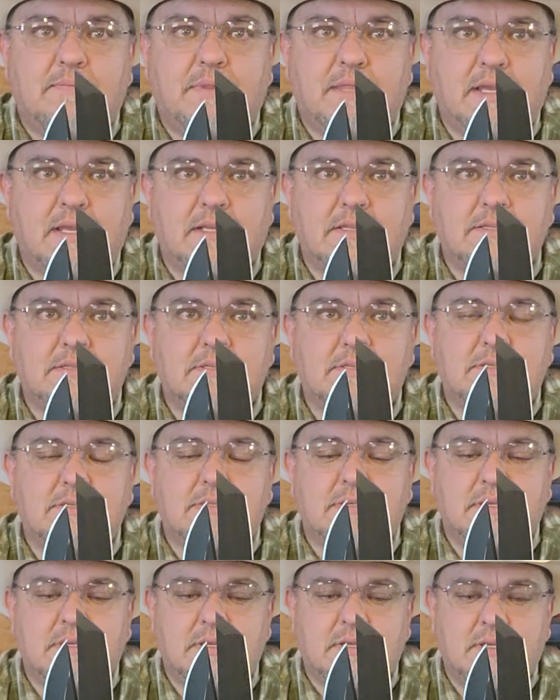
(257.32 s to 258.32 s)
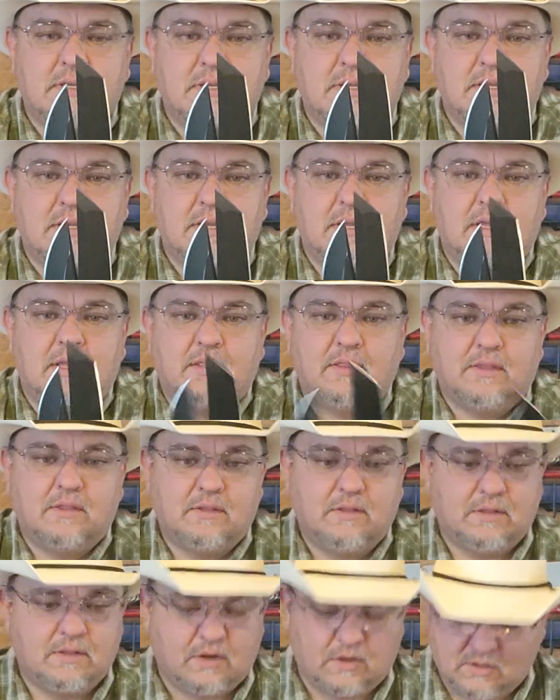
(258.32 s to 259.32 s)
That is,
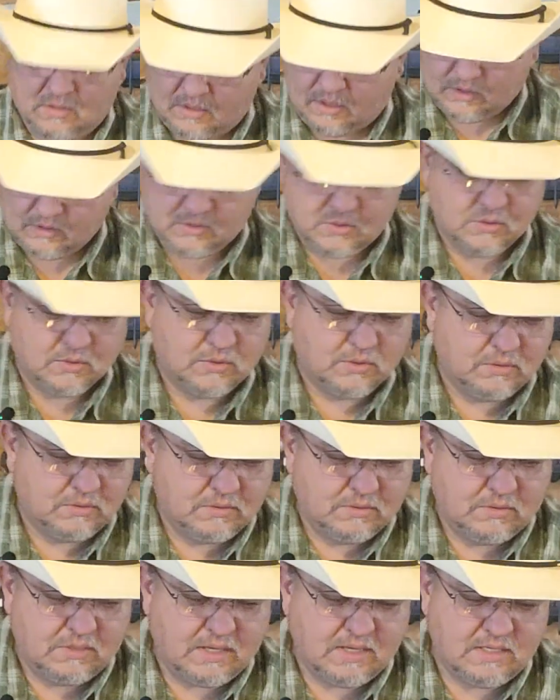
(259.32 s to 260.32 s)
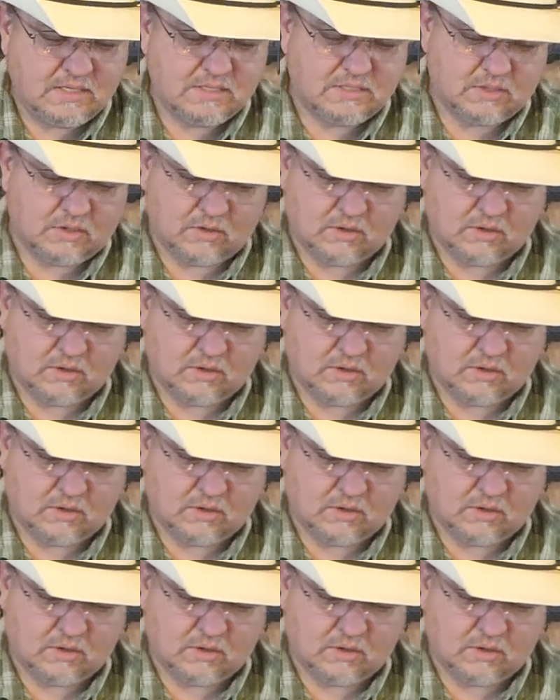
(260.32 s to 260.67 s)
they're cool. They just